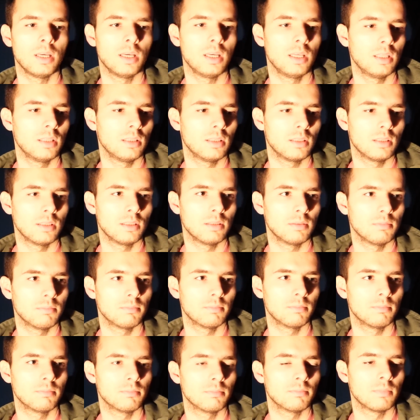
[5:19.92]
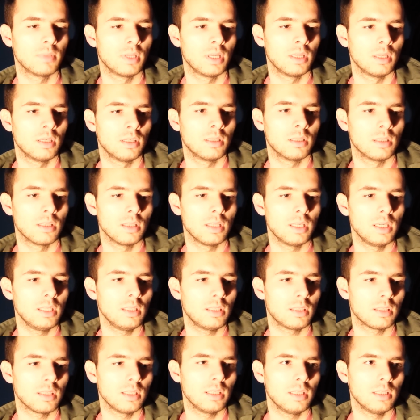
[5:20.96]
And
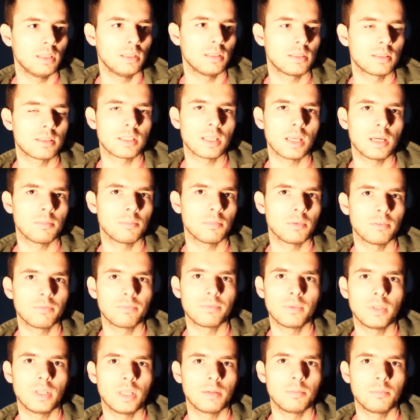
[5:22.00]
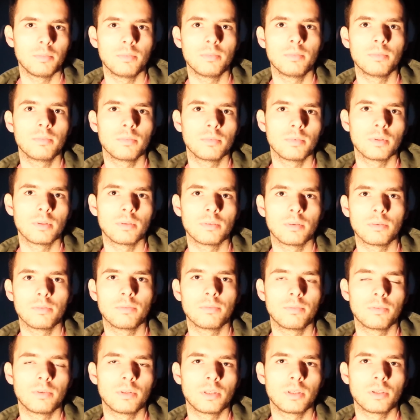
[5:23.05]
lately, some of them
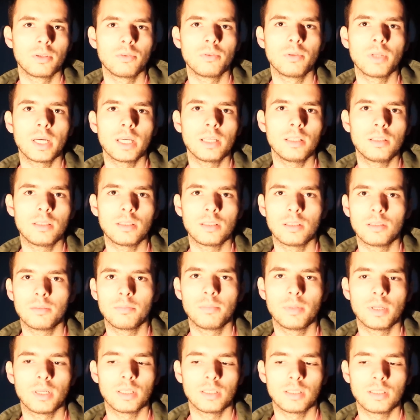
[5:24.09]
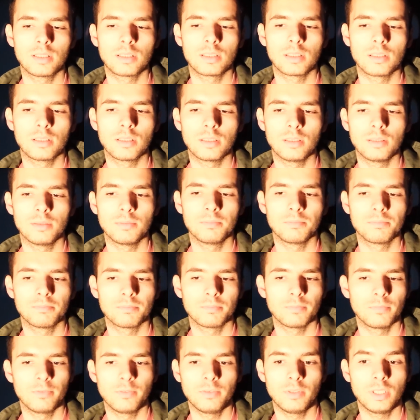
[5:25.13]
were united, but
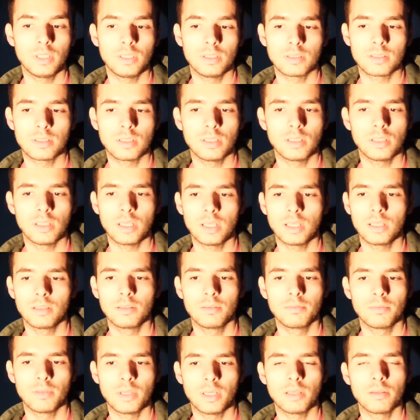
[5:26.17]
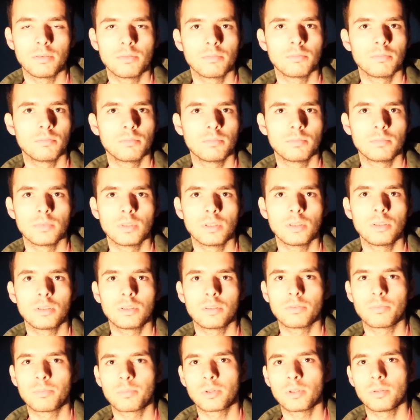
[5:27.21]
we still have a
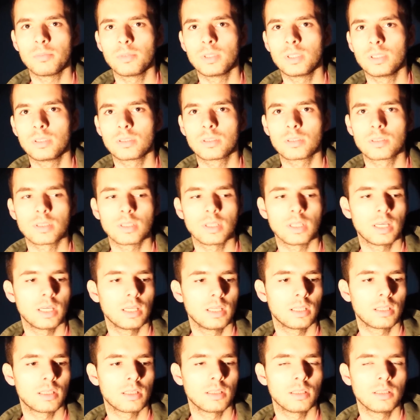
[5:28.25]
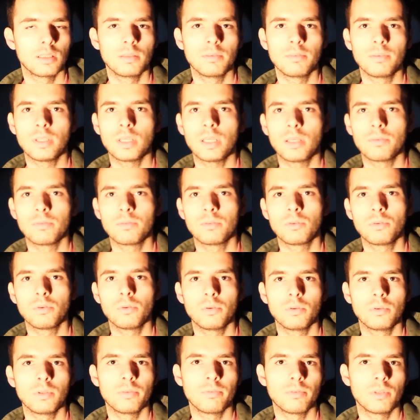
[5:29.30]
lot of problems. Like we have two
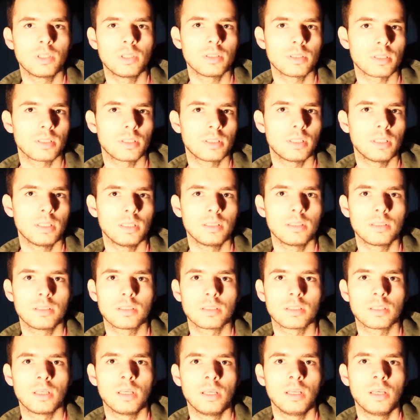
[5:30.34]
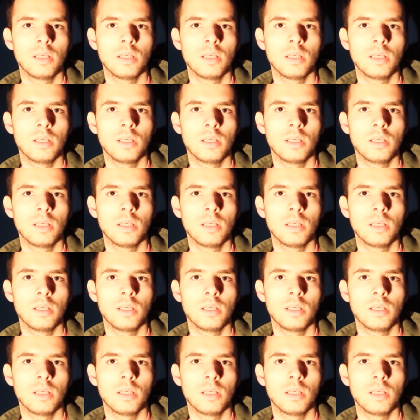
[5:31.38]
universities,